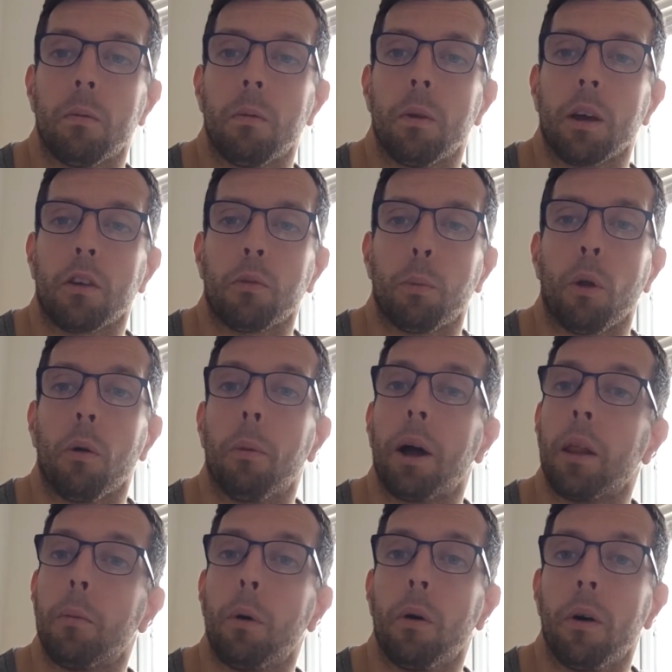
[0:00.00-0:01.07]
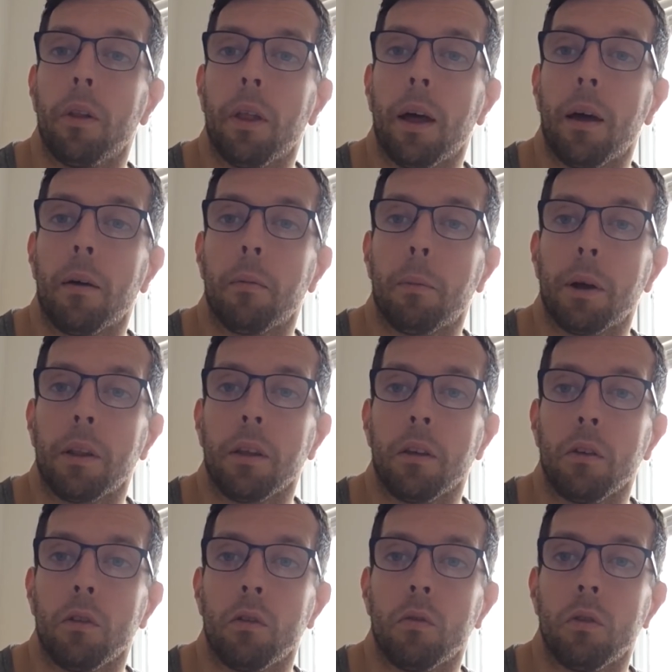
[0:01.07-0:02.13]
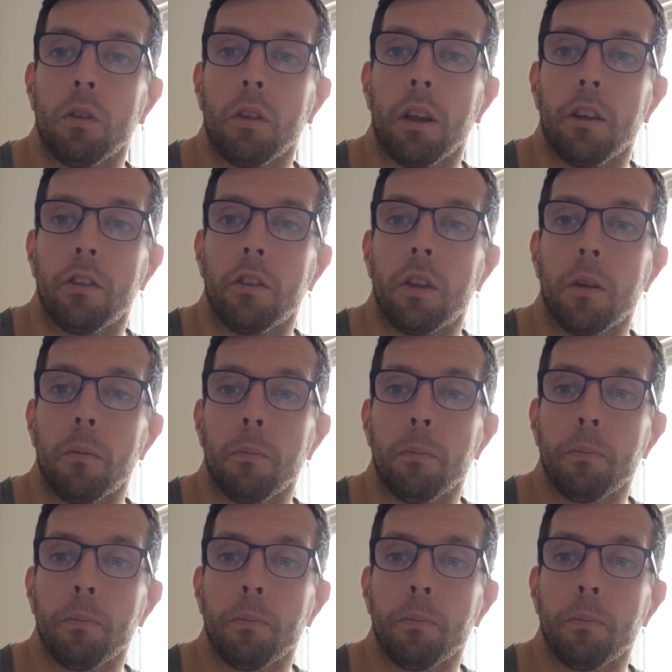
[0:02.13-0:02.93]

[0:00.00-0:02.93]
explored by the poet there by the use of his listing.